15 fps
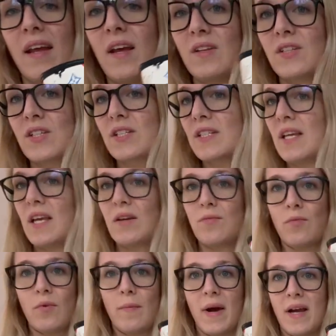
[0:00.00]
it just, it
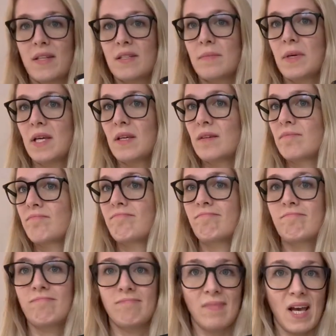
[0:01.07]
reminds me
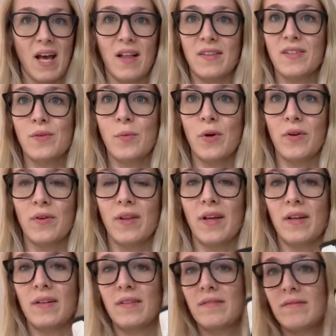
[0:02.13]
Alice in
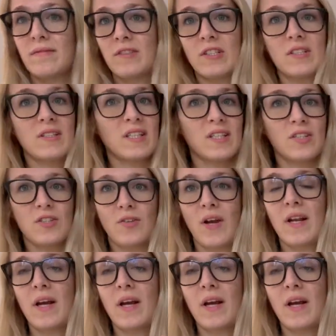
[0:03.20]
Wonderland. Just look straight